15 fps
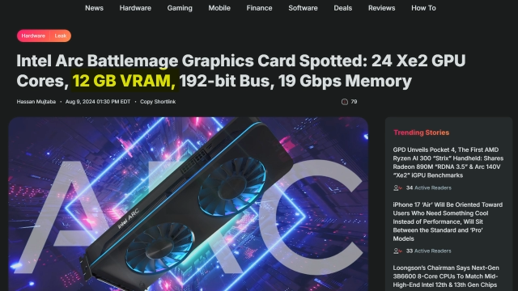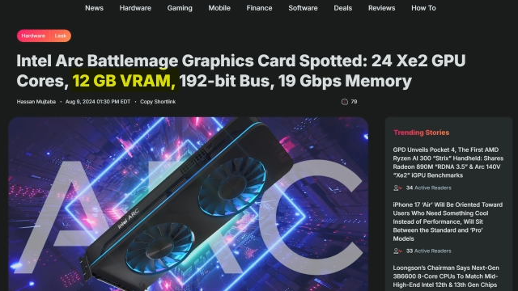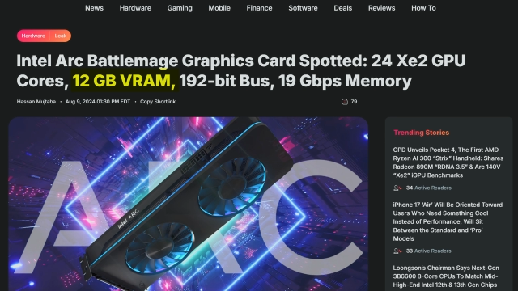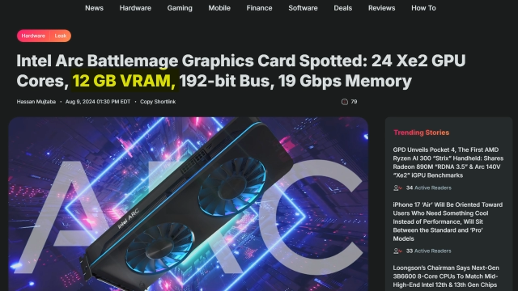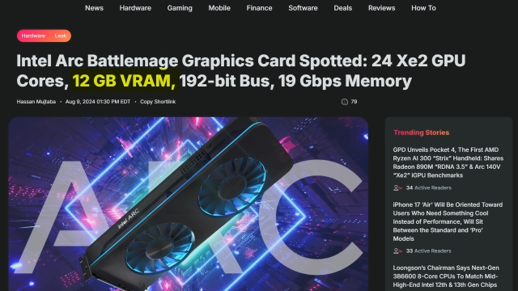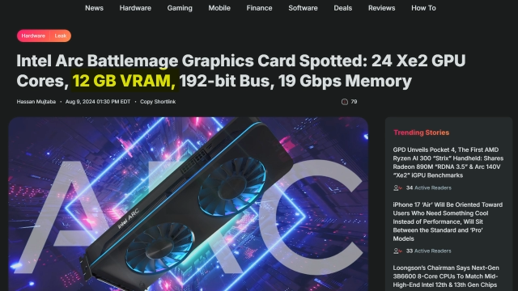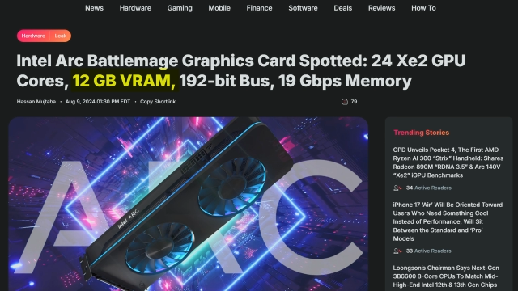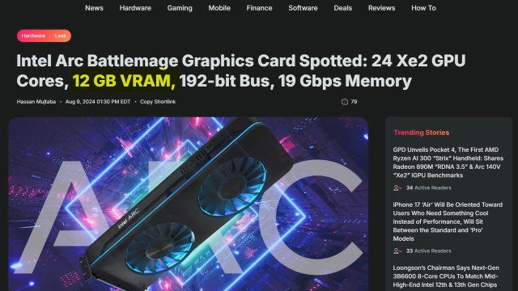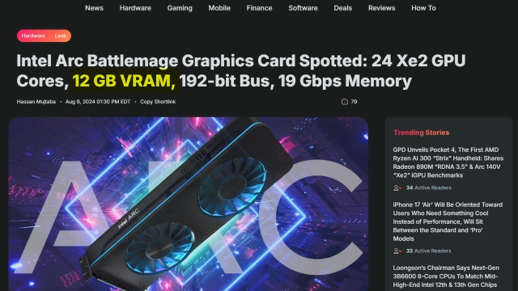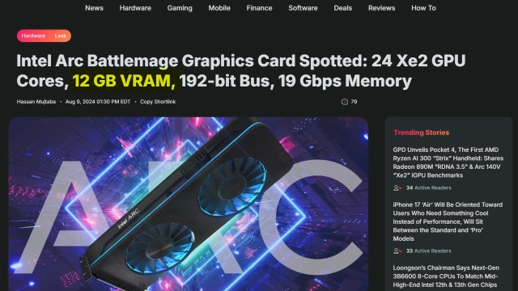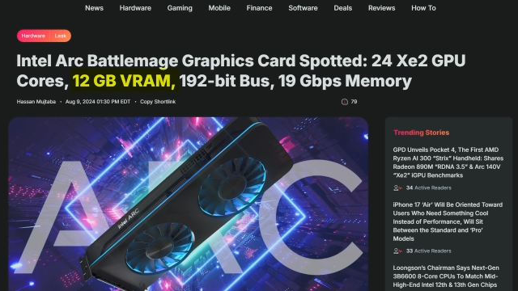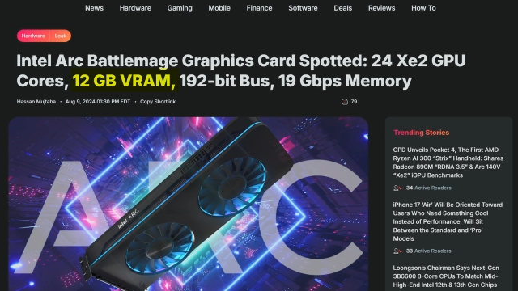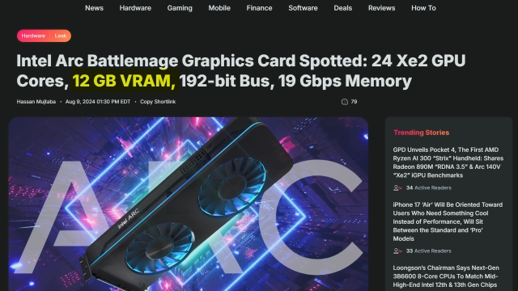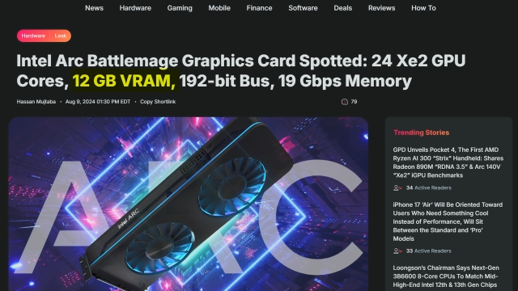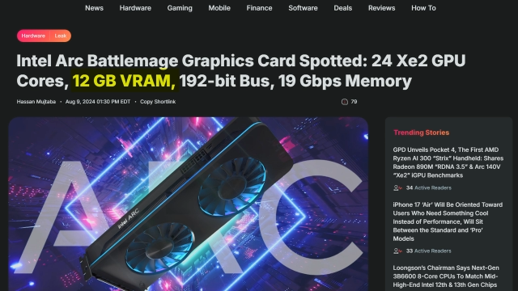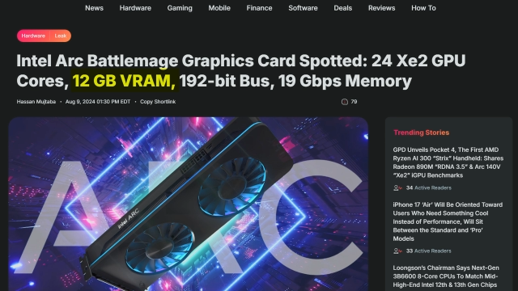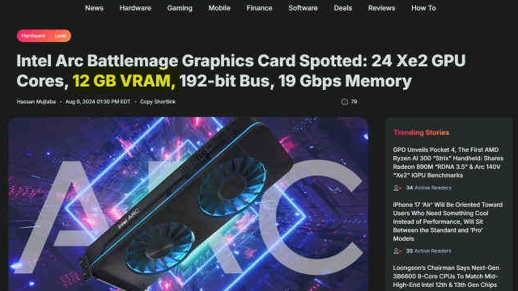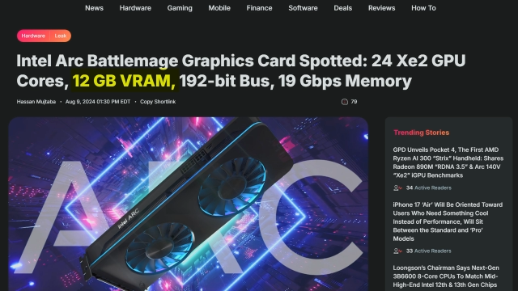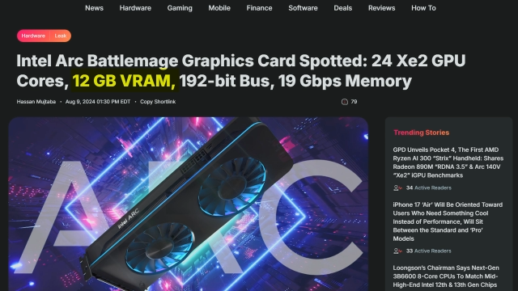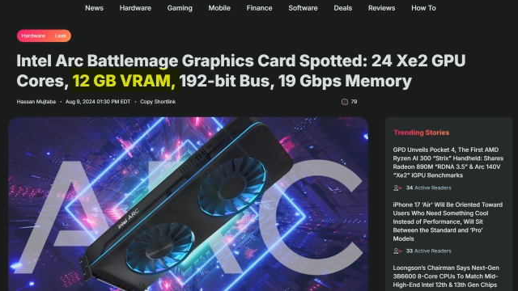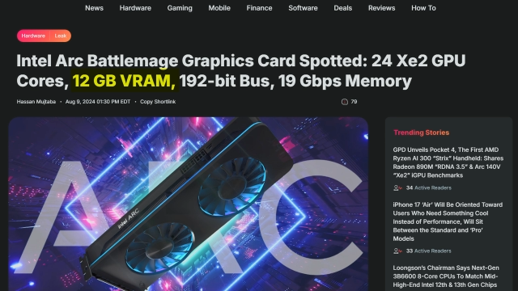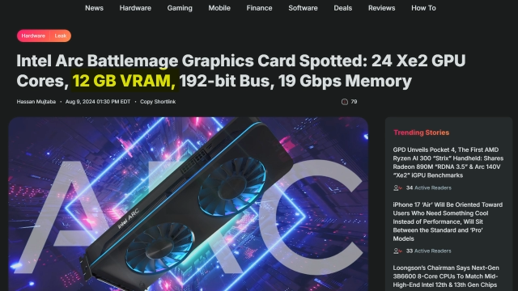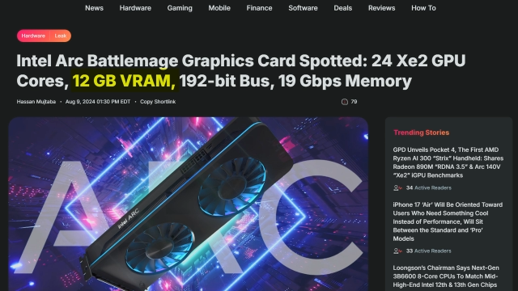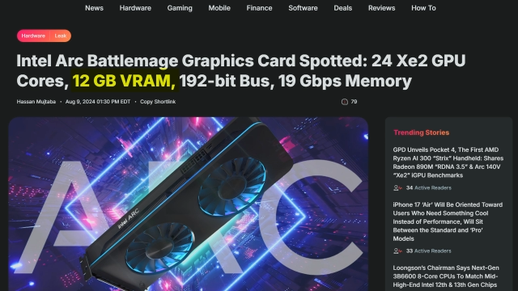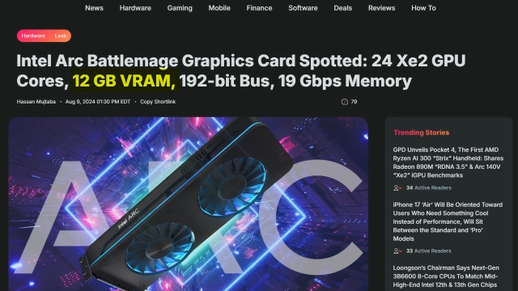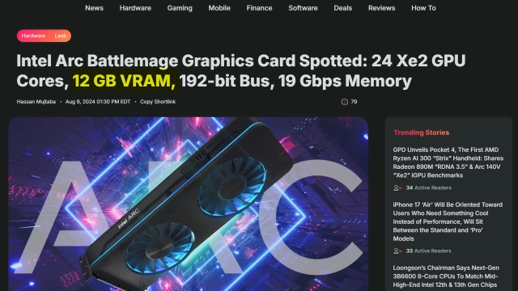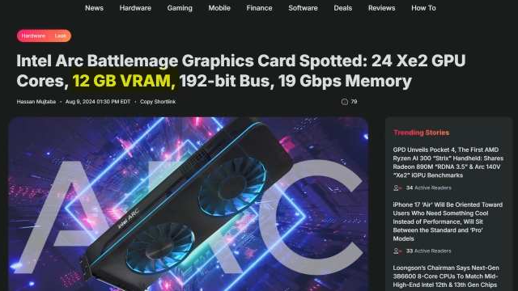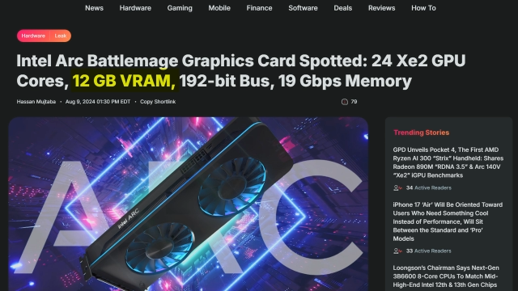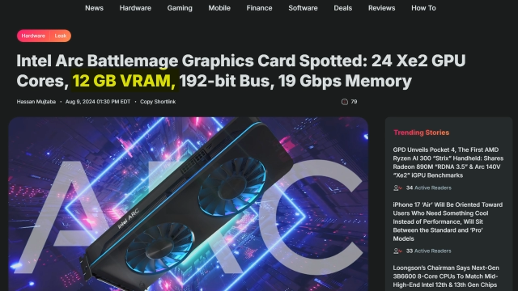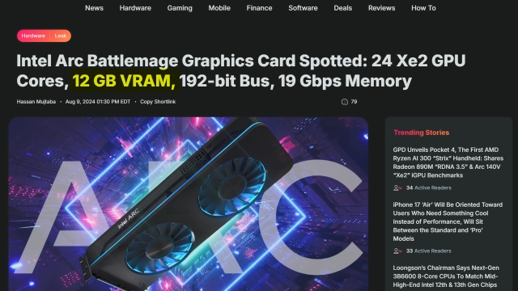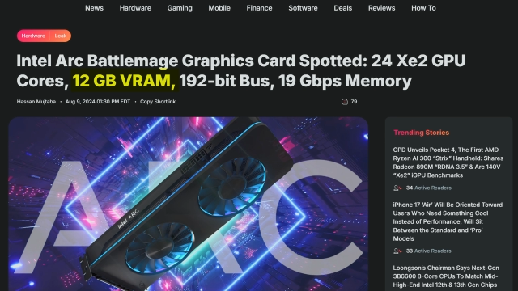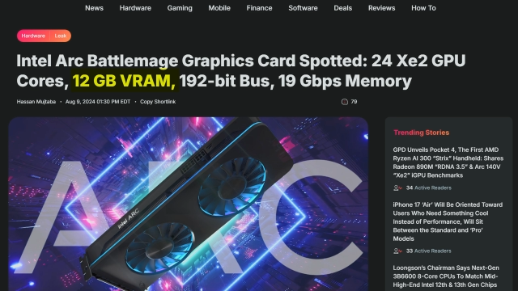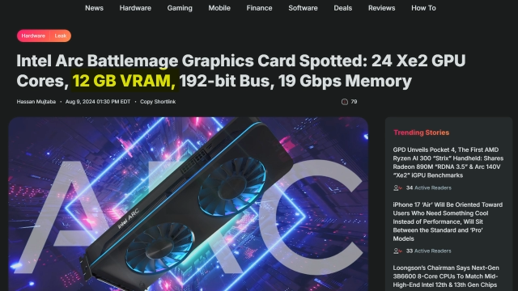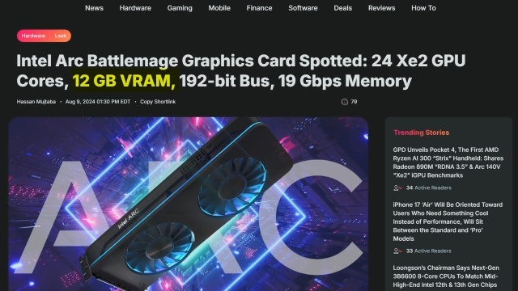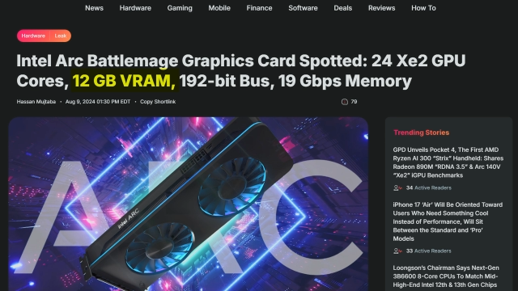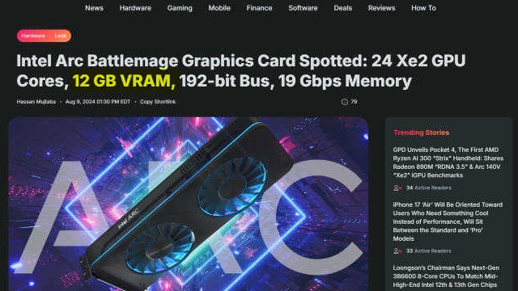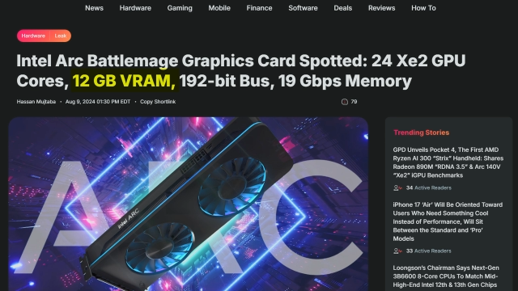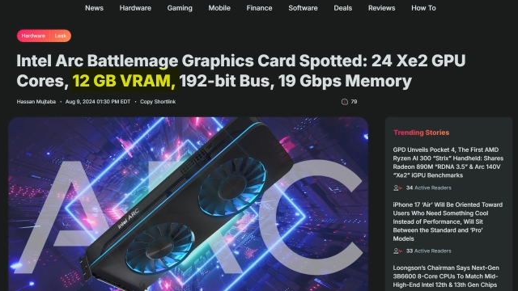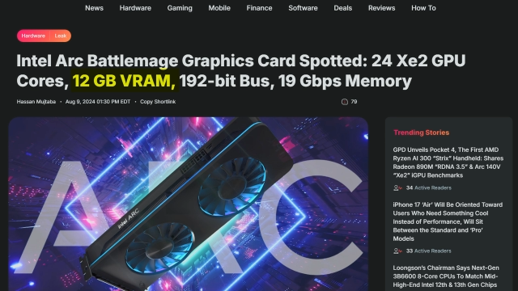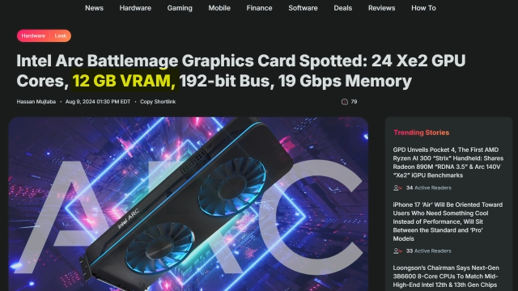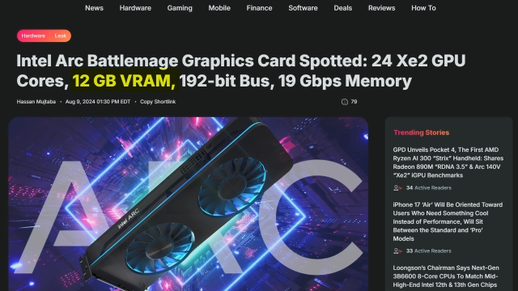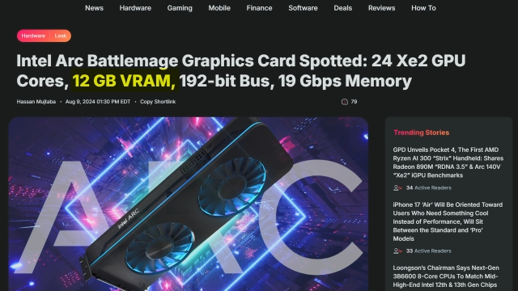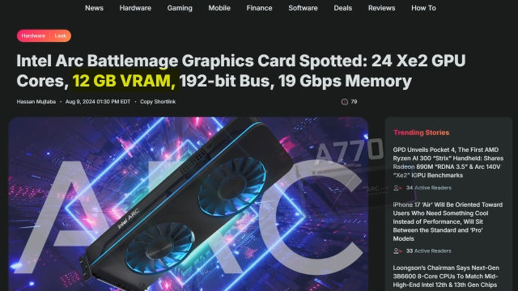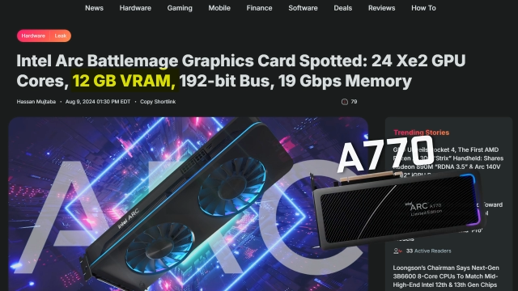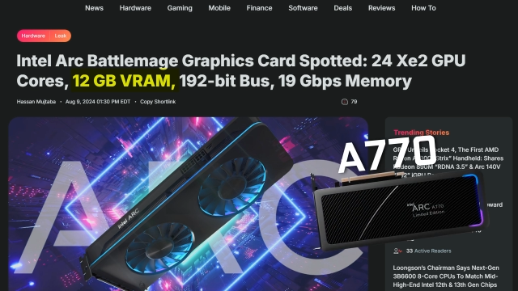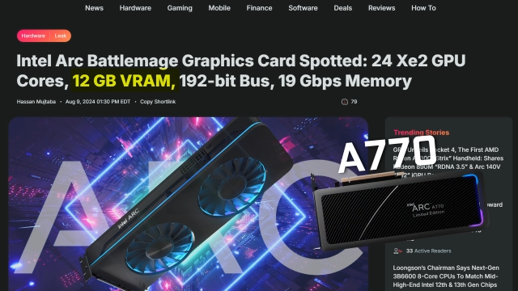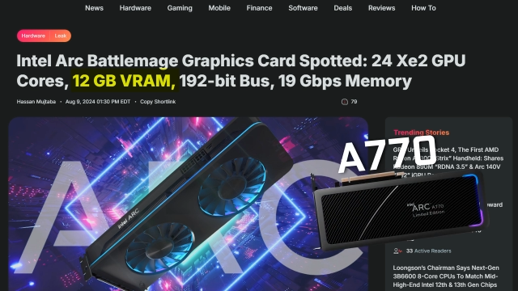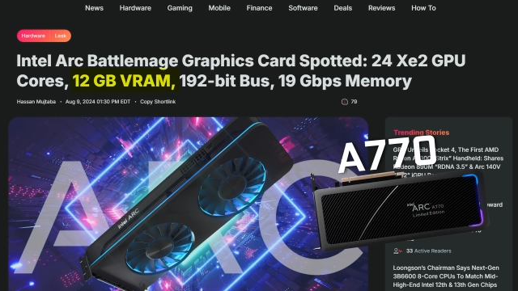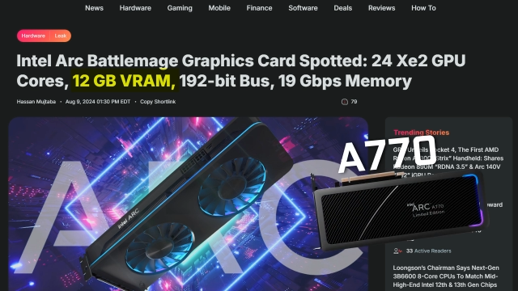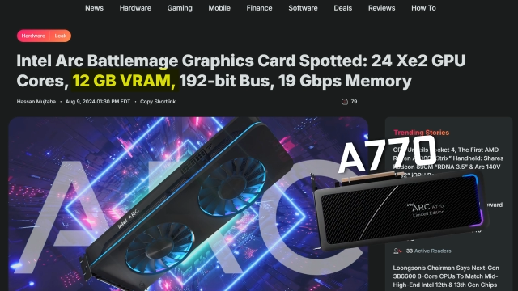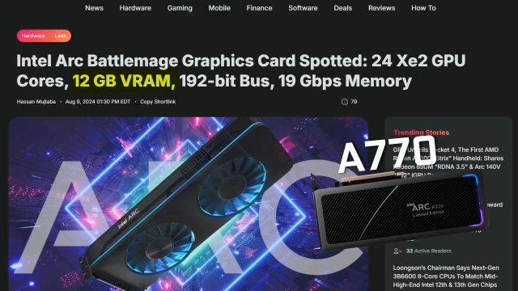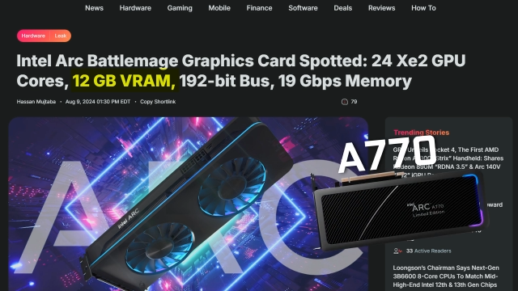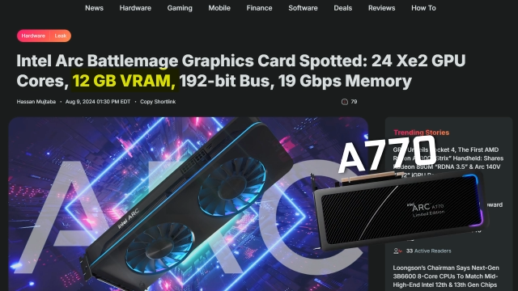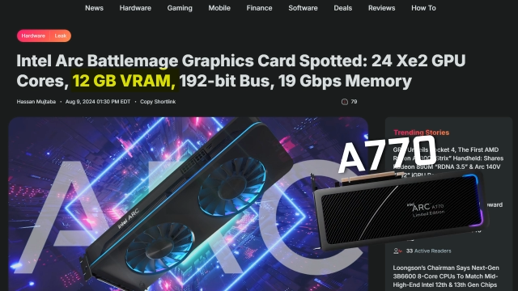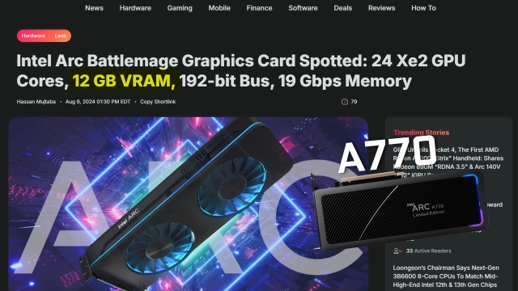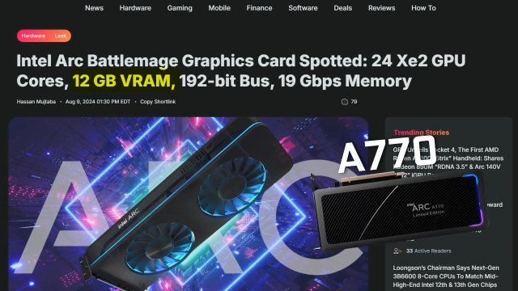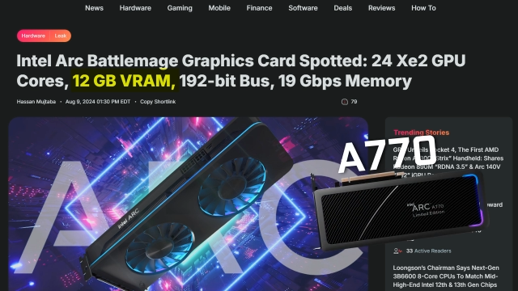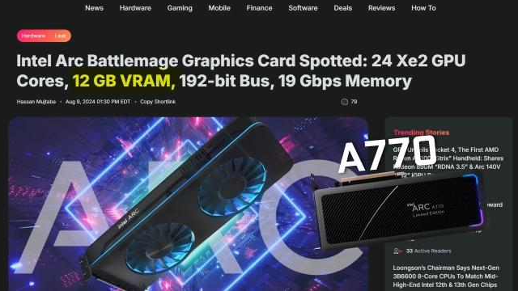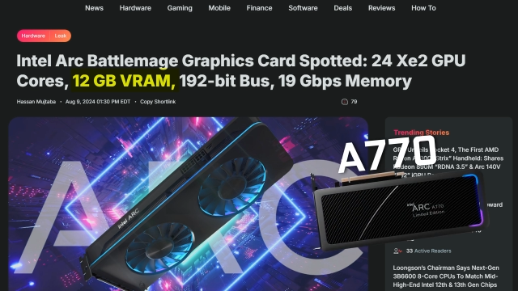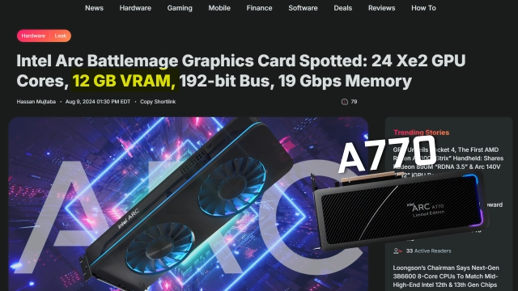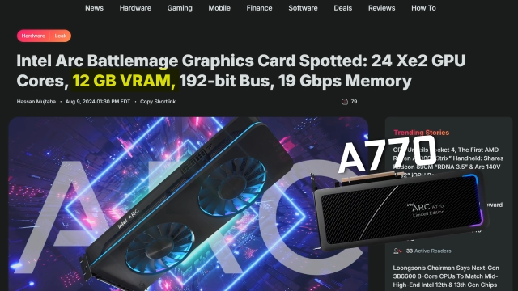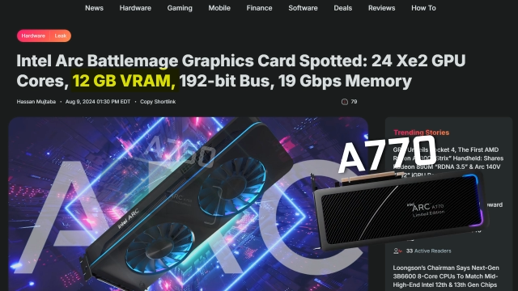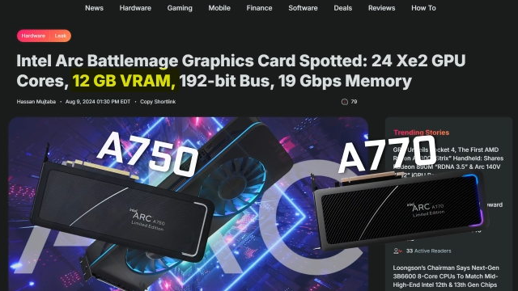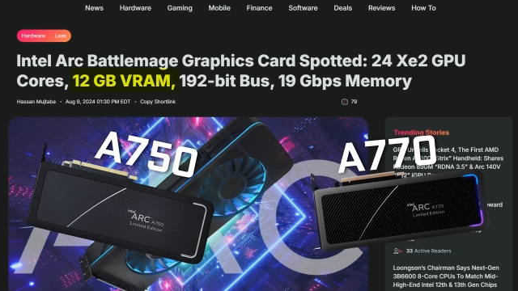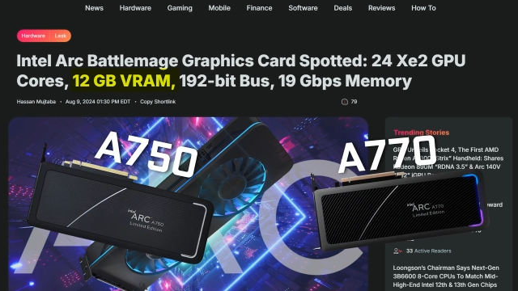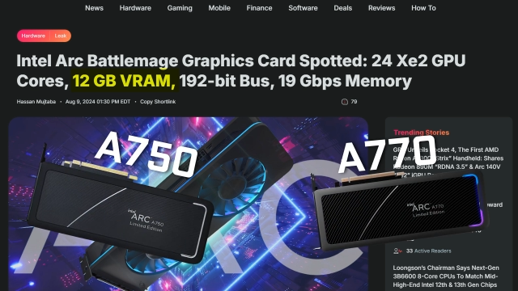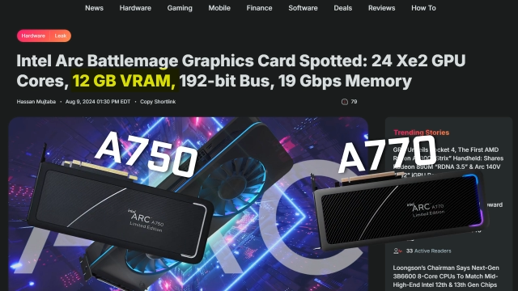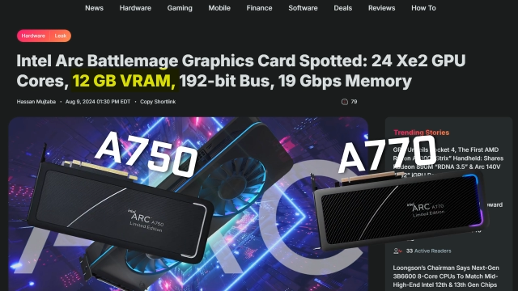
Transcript: No face is visible, so there are no lips to read.